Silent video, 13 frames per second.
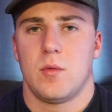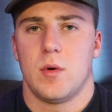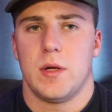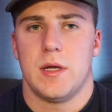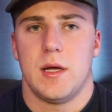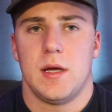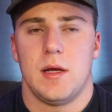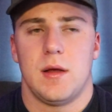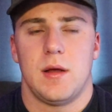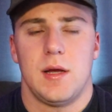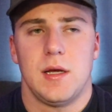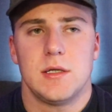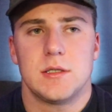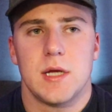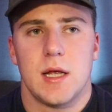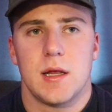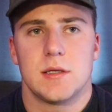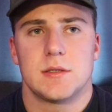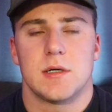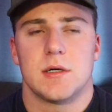when each day
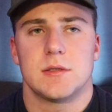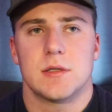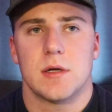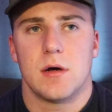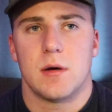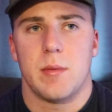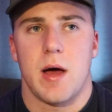that starts to go